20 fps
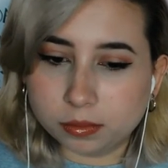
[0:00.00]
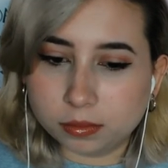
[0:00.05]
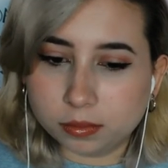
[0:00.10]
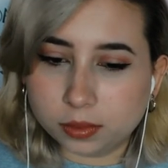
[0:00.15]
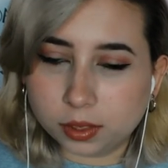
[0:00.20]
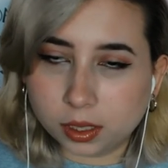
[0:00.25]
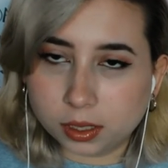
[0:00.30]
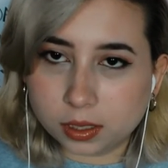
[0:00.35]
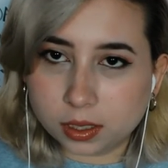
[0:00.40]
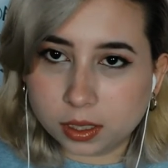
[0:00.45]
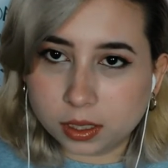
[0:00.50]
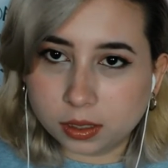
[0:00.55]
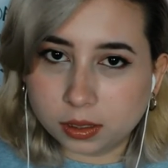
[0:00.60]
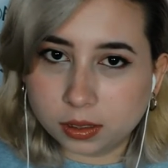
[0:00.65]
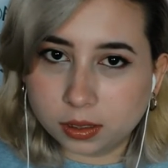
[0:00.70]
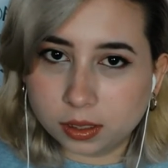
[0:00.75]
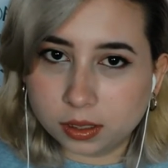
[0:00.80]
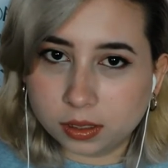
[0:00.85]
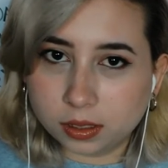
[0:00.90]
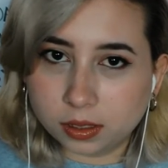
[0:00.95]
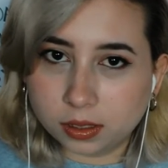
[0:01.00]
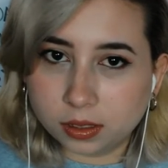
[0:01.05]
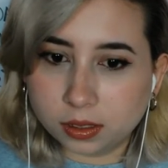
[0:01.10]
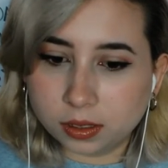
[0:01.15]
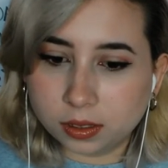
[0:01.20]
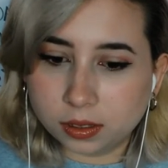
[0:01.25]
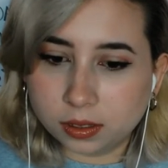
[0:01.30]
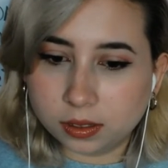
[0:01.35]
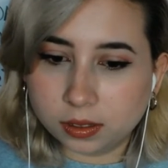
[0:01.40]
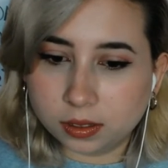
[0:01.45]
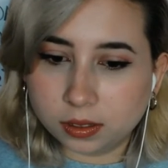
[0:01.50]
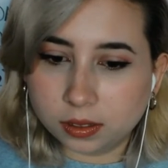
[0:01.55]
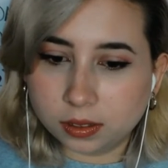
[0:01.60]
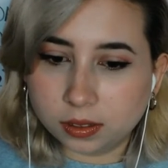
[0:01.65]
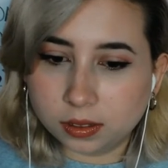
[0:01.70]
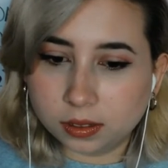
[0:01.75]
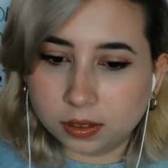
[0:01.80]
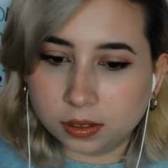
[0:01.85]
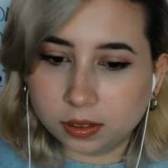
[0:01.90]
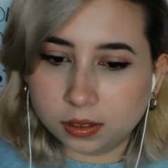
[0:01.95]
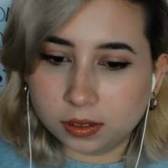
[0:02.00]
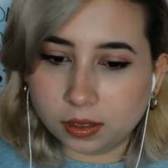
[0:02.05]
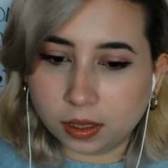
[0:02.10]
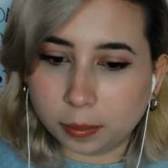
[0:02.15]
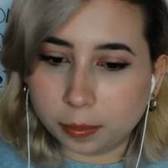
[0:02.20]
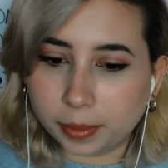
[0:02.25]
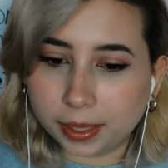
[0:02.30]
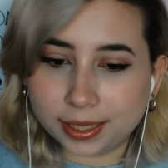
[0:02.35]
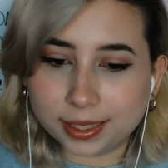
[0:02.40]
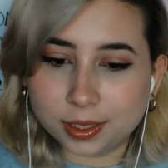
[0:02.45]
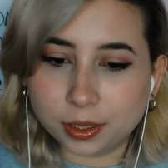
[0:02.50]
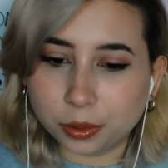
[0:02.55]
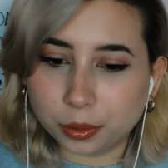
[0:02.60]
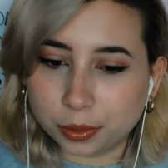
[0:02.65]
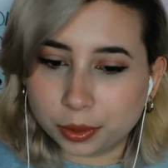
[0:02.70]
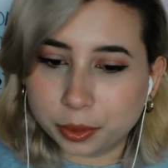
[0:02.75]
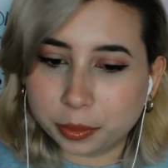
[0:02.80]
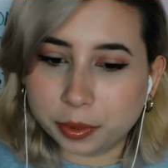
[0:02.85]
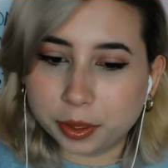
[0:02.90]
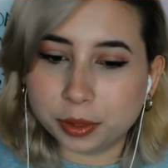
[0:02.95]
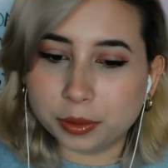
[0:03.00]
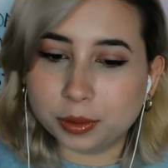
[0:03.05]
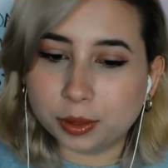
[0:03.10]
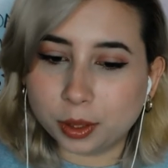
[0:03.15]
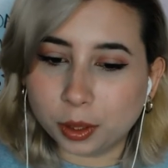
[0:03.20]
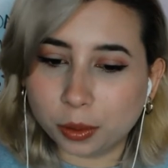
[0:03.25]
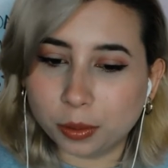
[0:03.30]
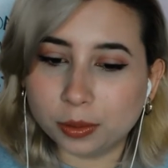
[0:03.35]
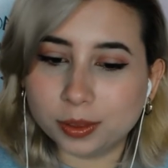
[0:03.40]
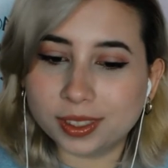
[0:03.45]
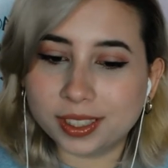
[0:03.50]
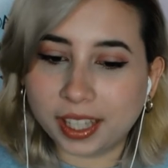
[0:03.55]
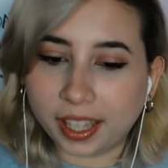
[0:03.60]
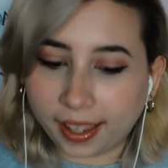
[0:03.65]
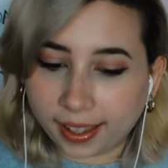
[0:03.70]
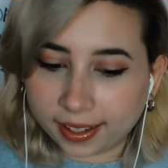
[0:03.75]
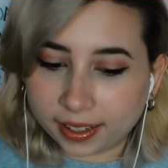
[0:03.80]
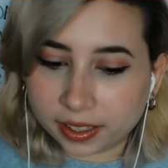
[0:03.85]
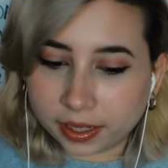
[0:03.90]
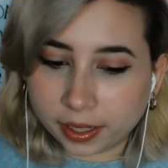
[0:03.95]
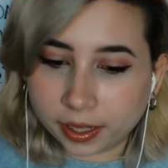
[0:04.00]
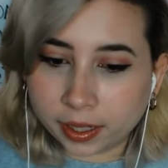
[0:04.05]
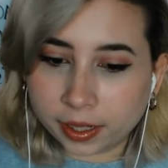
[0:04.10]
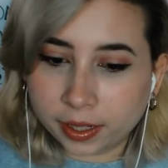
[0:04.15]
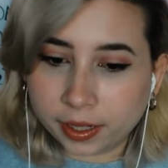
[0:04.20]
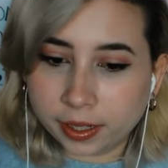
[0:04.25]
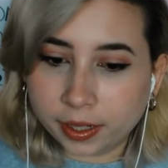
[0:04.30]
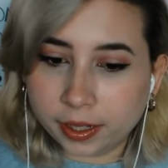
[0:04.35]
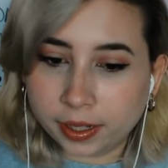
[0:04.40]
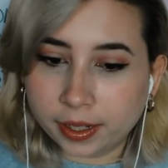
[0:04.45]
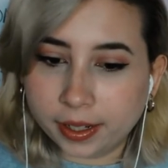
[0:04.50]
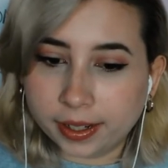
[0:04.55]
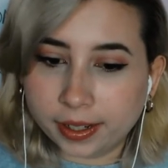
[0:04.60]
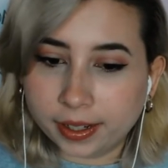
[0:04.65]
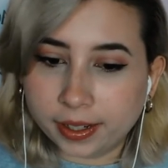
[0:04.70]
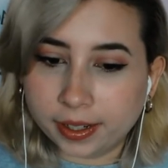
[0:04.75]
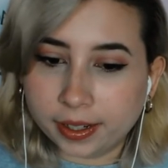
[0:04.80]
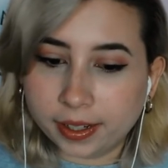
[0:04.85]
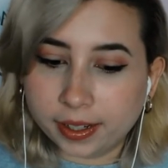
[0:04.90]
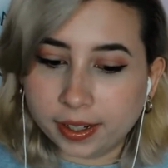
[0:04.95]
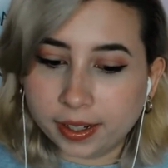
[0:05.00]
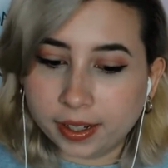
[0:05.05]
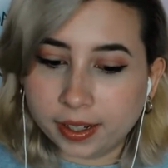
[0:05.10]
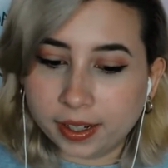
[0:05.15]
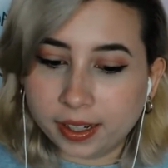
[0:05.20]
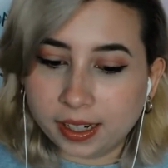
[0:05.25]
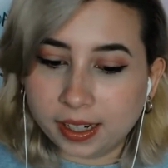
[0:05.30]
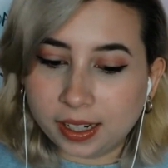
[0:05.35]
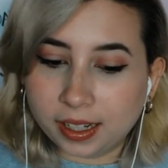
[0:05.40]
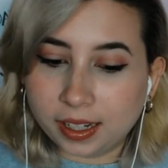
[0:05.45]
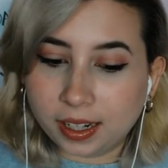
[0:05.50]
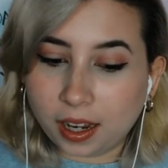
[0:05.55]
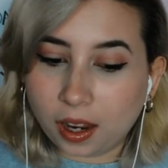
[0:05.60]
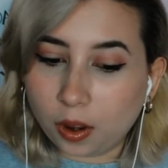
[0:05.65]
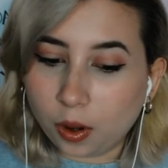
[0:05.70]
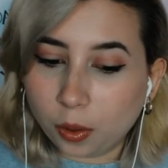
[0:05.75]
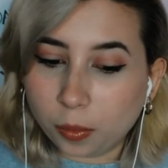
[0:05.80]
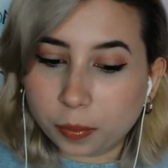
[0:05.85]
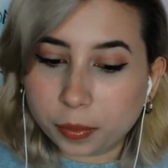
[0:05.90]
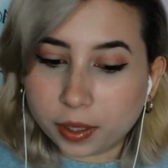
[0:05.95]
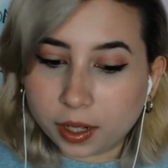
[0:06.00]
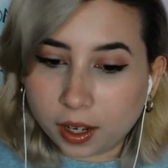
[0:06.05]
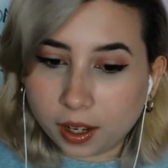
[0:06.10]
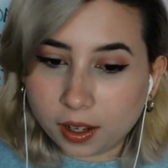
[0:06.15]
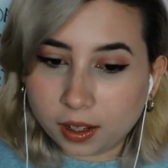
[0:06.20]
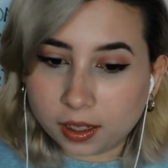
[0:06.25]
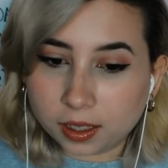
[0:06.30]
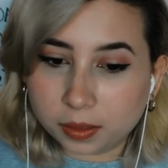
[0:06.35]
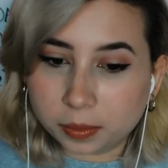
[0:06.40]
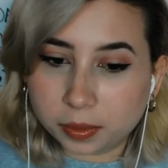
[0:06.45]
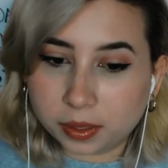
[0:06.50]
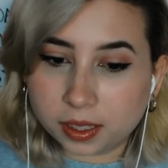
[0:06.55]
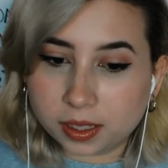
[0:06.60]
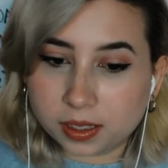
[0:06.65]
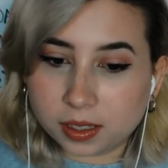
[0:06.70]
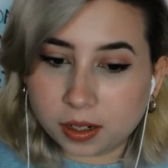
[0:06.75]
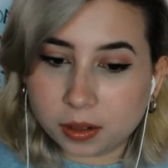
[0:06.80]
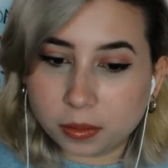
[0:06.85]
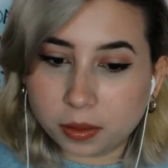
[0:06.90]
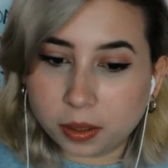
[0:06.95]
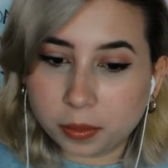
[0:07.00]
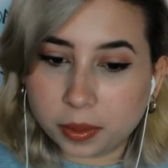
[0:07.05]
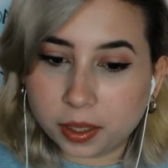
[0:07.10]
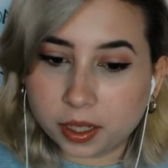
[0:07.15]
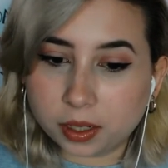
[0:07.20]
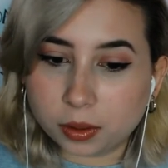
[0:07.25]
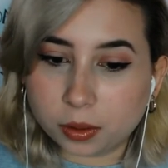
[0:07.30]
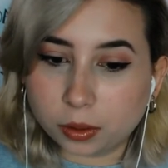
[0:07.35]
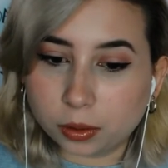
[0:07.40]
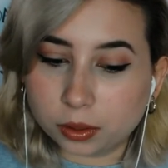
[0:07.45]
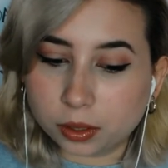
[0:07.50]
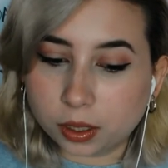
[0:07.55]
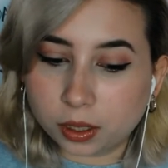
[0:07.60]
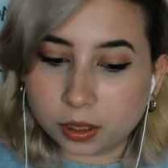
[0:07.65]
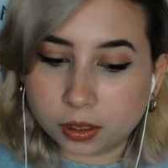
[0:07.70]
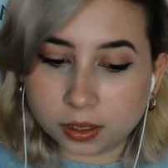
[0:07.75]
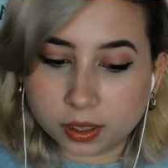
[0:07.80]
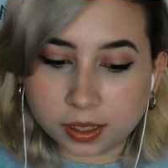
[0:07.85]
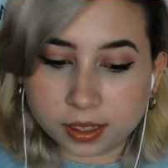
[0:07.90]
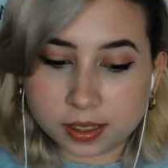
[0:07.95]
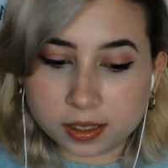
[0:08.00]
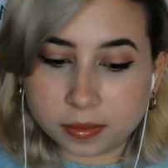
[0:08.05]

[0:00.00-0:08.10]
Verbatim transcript: doesn't? I watch him die. Am I the only one who don't care? I have to. I hope not, because I don't want to be a cold, heartless